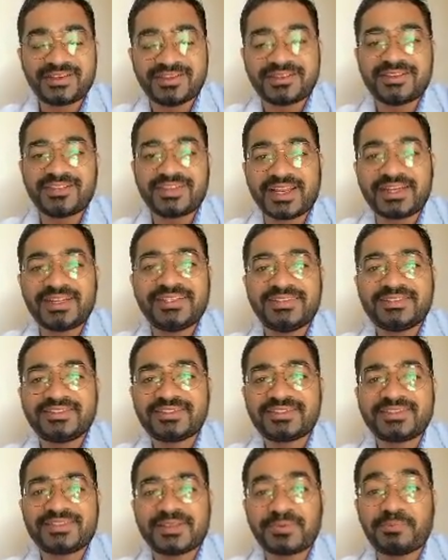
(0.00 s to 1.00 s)
That is
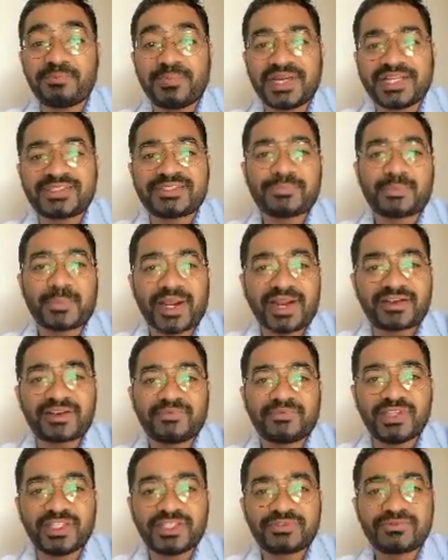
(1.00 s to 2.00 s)
the best part of
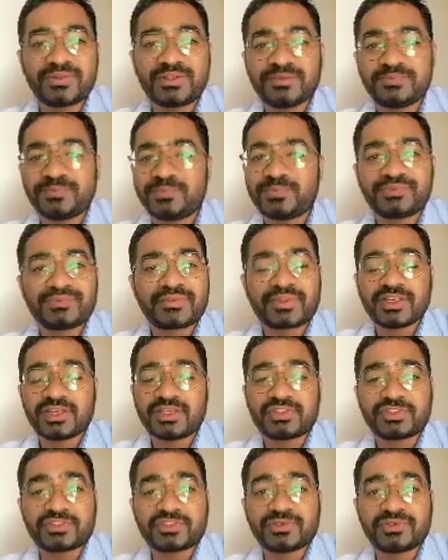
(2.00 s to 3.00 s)
this one.
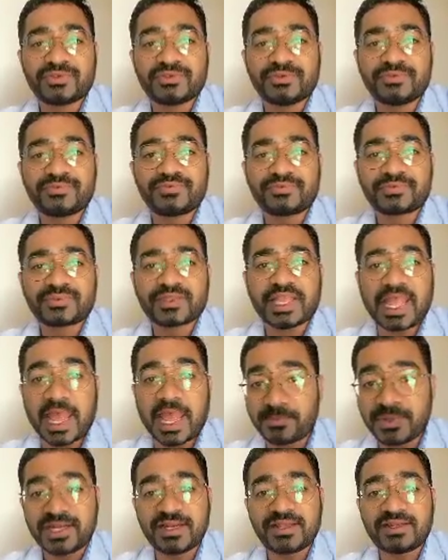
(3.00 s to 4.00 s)
So
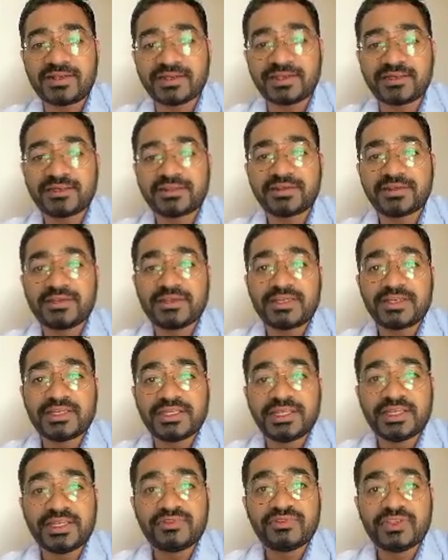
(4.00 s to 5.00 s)
happy learning.
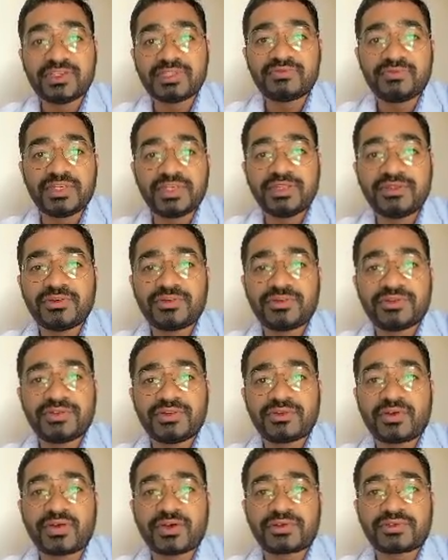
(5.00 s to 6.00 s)
In this video you
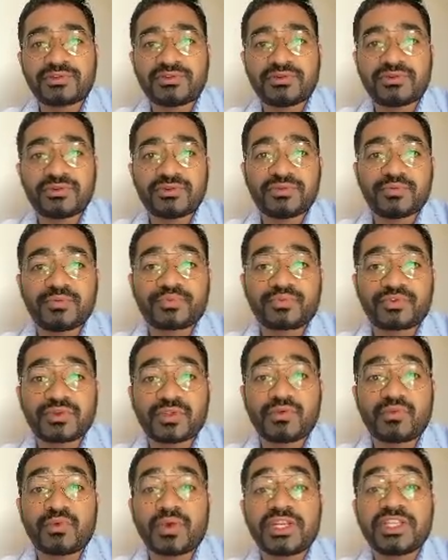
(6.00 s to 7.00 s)
got to know
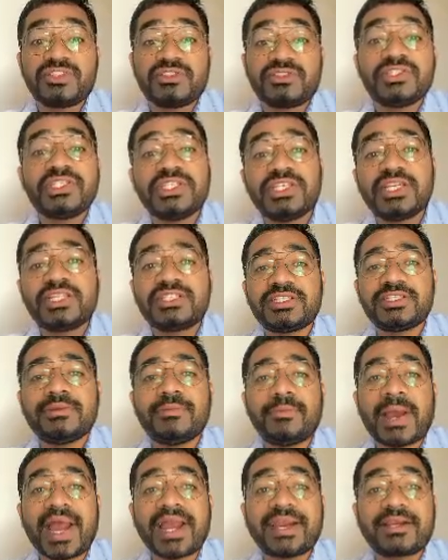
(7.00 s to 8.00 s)
what is CNC,
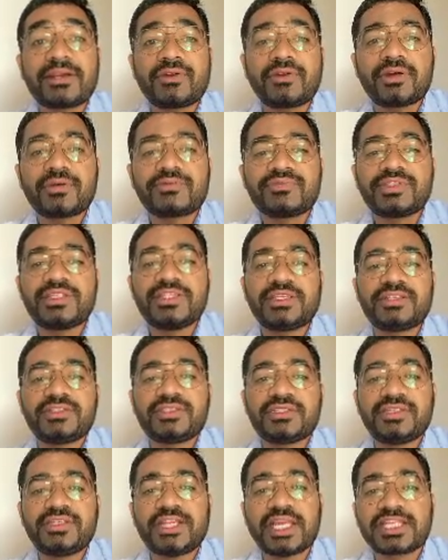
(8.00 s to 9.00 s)
background of
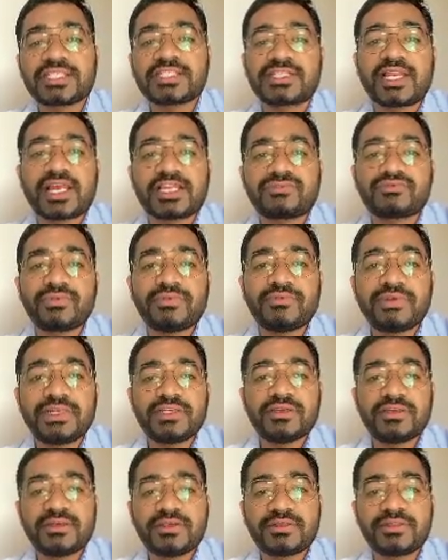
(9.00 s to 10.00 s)
CNC. Next class we will
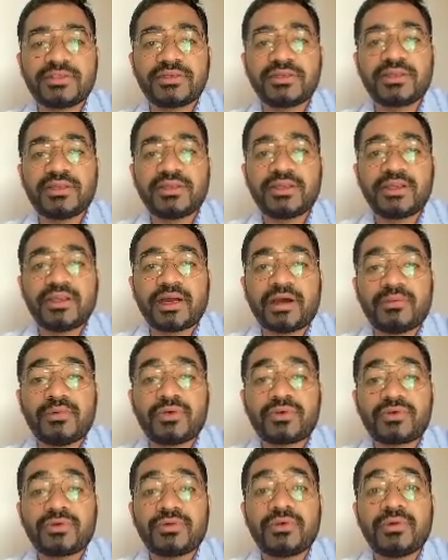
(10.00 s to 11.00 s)
learn about
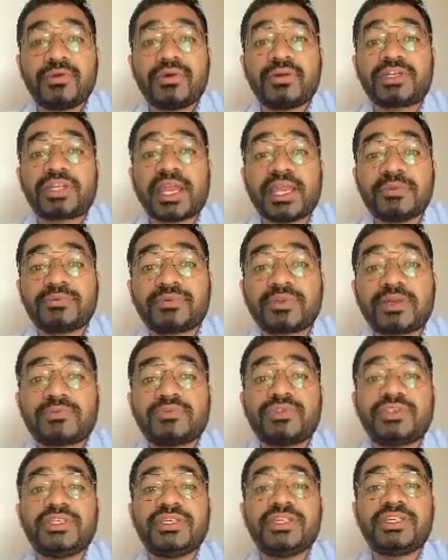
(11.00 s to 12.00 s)
types of
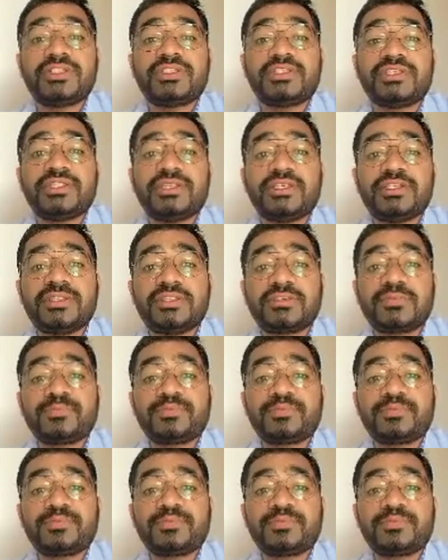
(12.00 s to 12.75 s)
CNCs,